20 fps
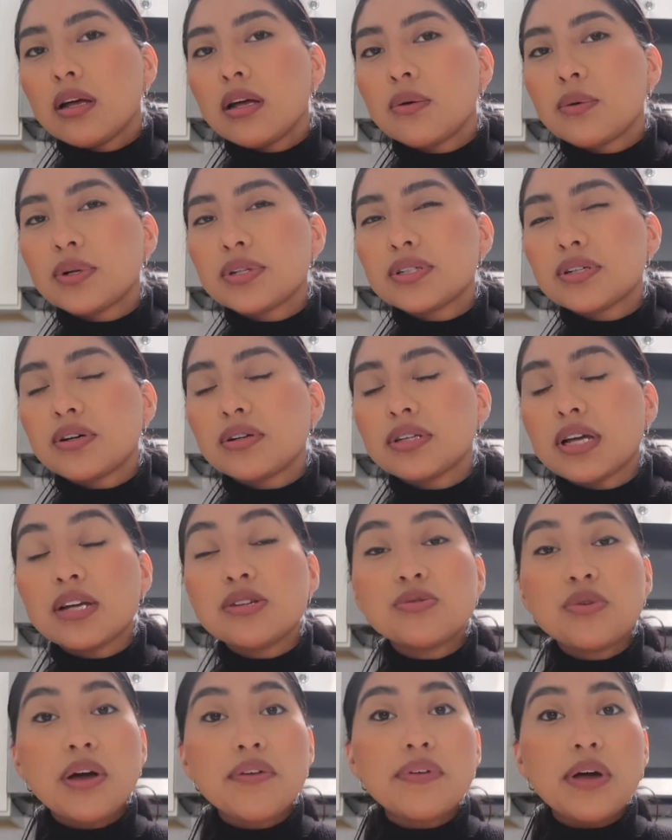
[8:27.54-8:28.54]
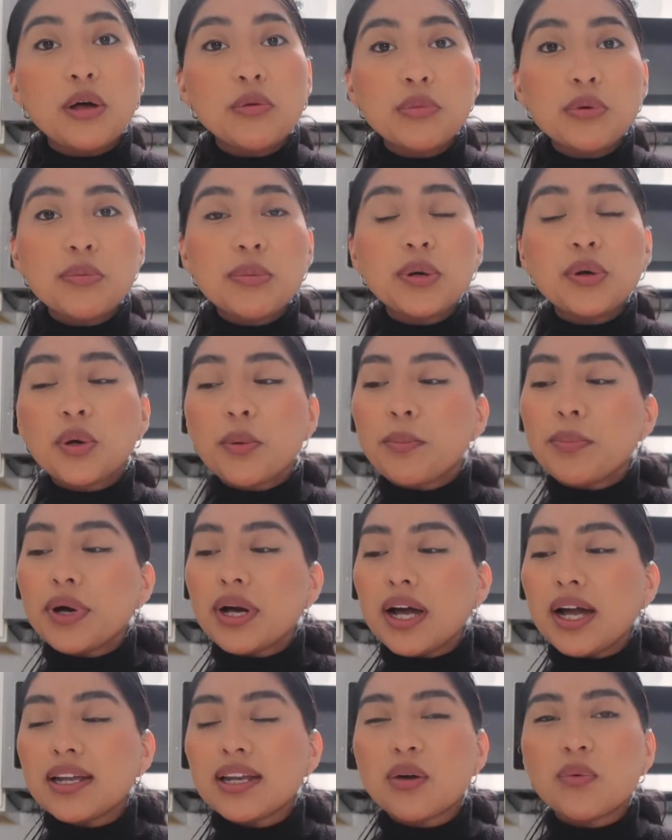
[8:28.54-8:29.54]
what is it called, I do have almond milk, but
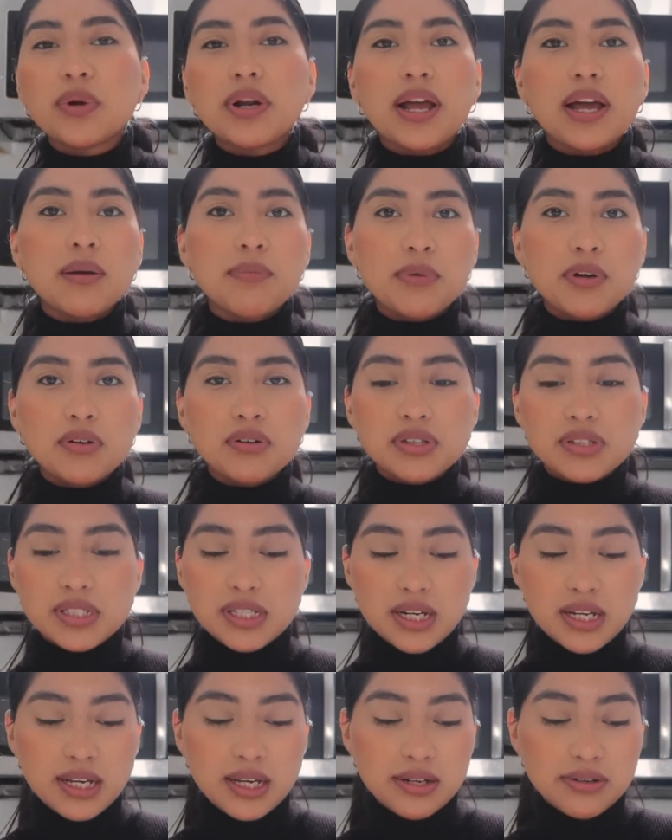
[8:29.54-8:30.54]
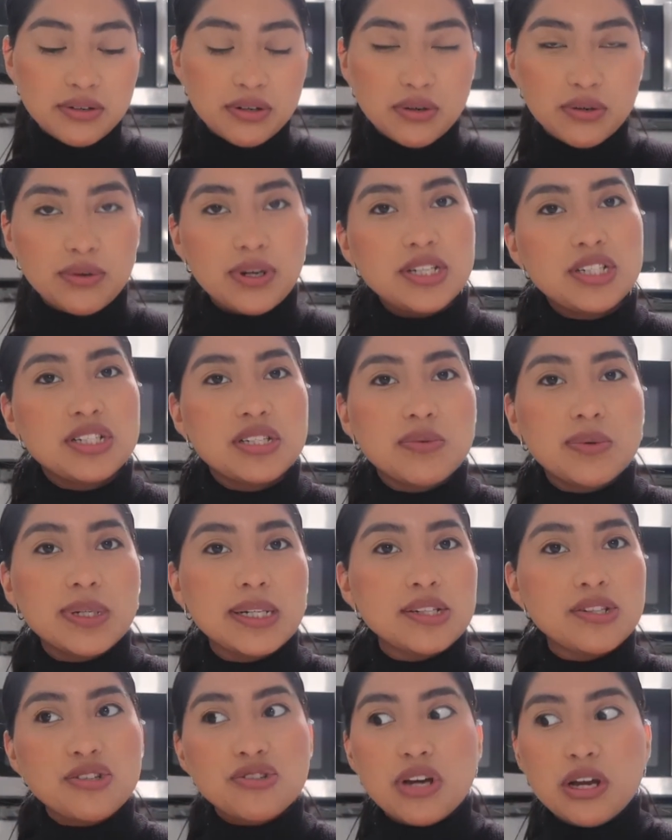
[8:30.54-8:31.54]
I didn't want to add milk today. I don't know, I just
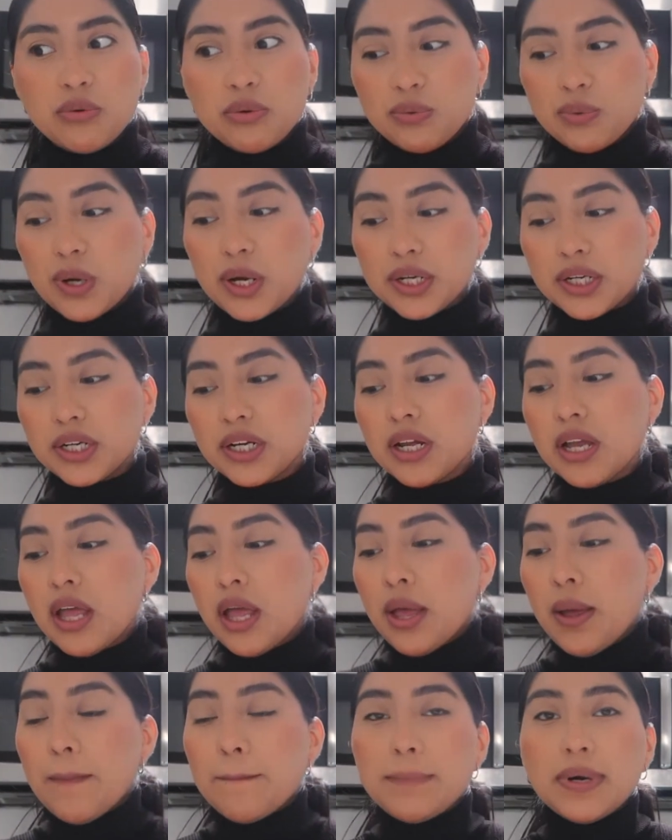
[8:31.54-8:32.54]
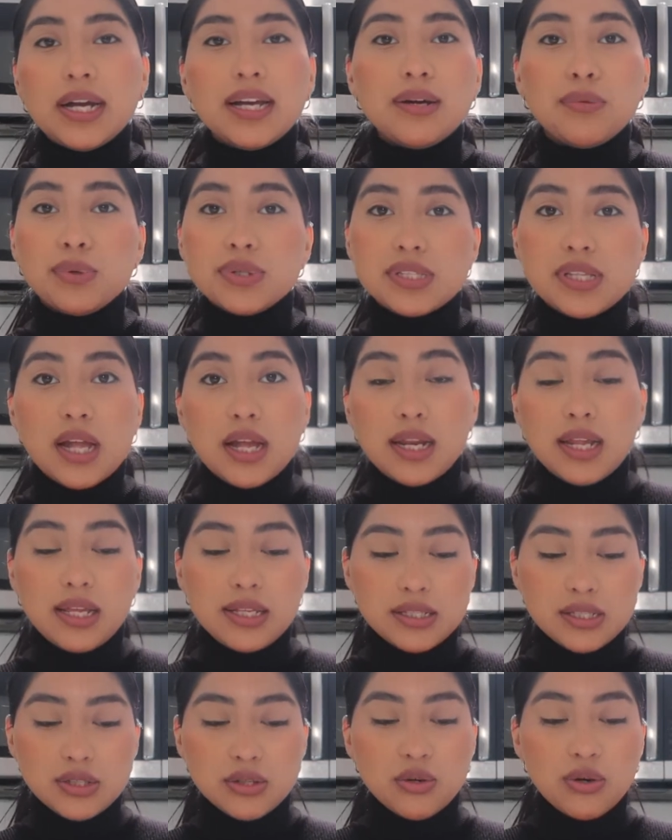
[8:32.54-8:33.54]
wanted to try with water, but it was not
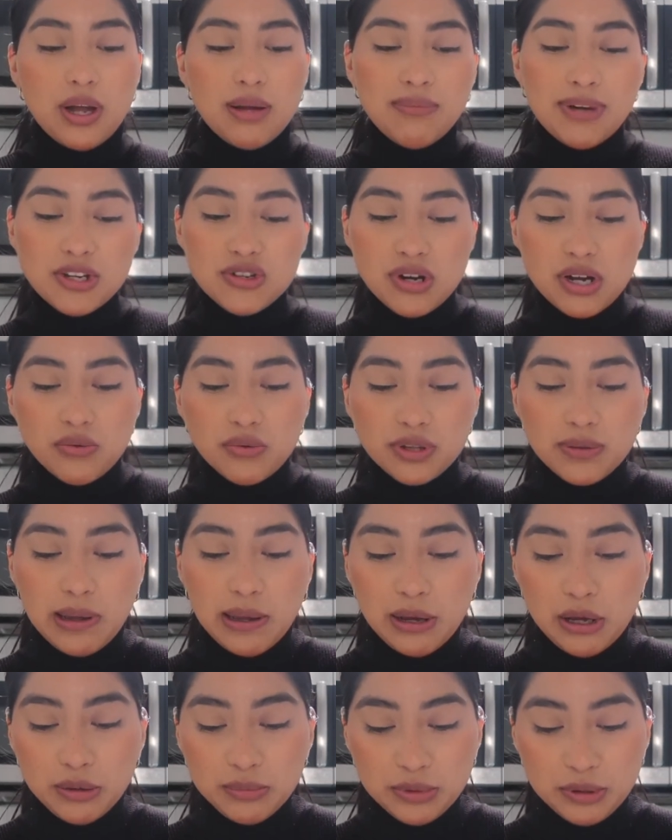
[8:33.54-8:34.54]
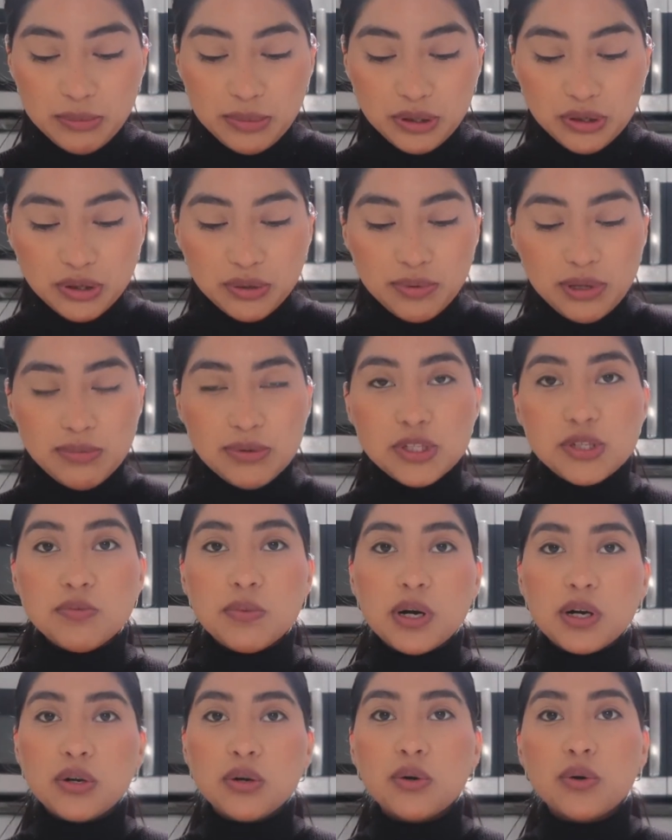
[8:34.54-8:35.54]
it. So I might try with the almond milk maybe
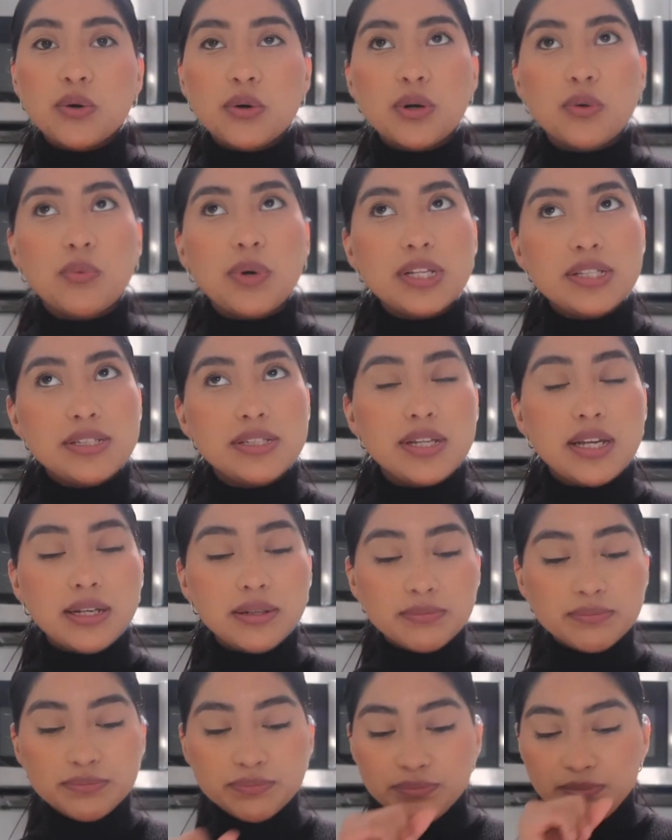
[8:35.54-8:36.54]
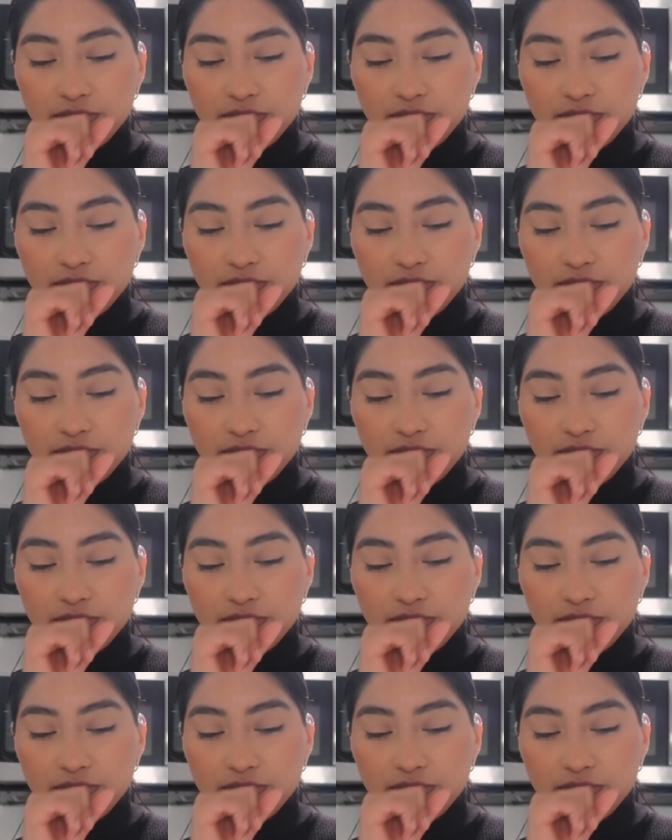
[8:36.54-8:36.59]
tomorrow or Wednesday.